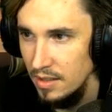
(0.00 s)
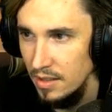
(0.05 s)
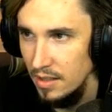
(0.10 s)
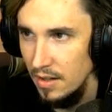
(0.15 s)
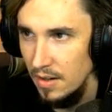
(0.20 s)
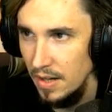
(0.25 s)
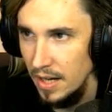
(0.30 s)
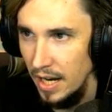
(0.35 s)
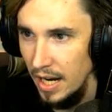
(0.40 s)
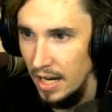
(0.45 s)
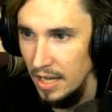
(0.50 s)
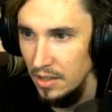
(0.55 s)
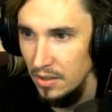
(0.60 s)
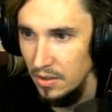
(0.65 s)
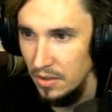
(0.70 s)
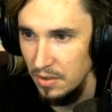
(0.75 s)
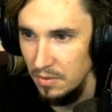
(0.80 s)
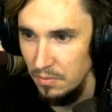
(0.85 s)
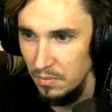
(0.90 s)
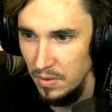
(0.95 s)
Okay, I
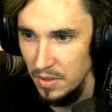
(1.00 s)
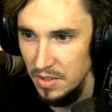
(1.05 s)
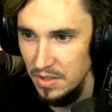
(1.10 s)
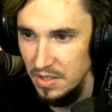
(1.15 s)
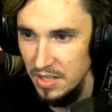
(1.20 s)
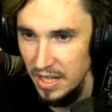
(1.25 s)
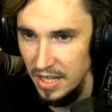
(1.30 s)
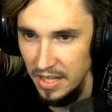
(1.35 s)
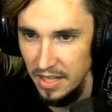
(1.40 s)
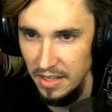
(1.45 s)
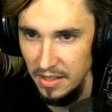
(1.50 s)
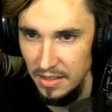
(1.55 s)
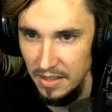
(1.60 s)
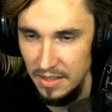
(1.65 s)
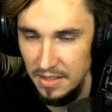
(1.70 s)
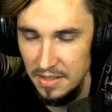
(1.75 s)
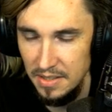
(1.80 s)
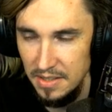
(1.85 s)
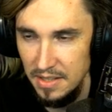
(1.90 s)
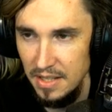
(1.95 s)
look
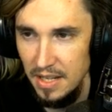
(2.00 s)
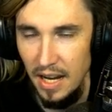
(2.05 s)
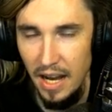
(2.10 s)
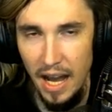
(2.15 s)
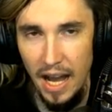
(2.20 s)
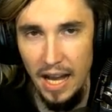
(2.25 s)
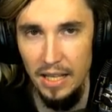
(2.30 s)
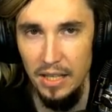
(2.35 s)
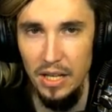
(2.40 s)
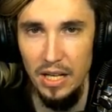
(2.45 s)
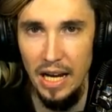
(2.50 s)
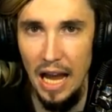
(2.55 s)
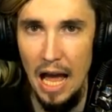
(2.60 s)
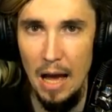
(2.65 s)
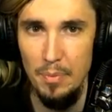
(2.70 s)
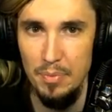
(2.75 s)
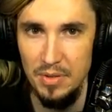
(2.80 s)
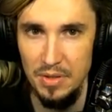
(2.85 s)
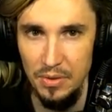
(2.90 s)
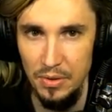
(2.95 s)
ridiculous. I look
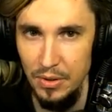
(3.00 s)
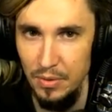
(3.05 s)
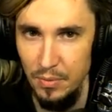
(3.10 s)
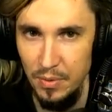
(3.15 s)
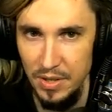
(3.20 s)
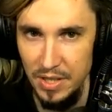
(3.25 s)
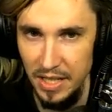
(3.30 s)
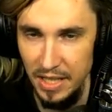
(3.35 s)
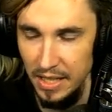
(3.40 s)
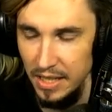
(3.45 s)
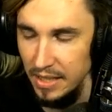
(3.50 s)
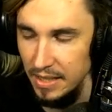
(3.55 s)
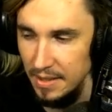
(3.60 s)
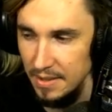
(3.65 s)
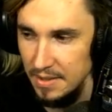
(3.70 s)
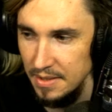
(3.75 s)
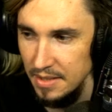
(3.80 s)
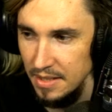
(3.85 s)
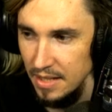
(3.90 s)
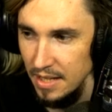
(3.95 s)
absolutely
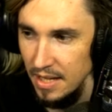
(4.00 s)
ridiculous.